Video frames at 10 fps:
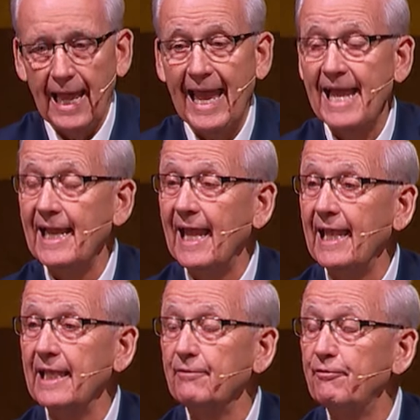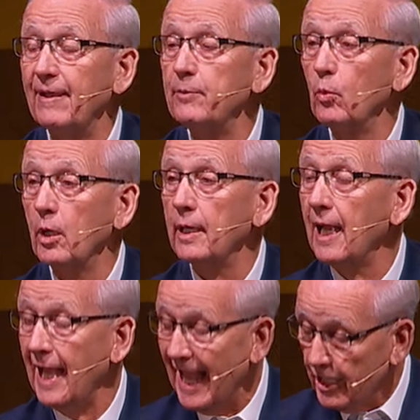at a February
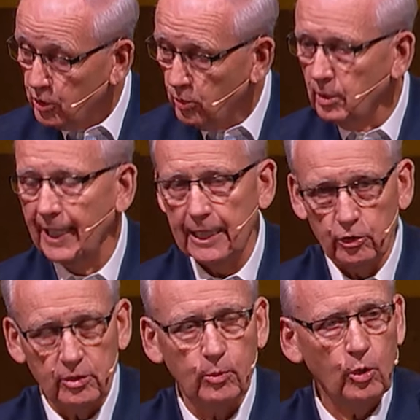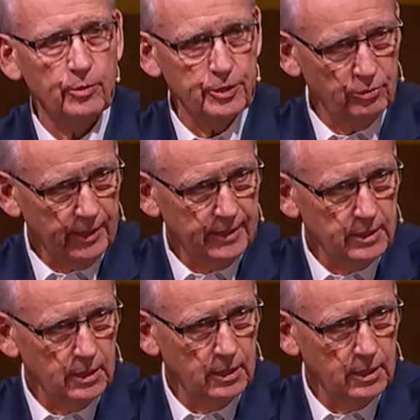annual elder board retreat,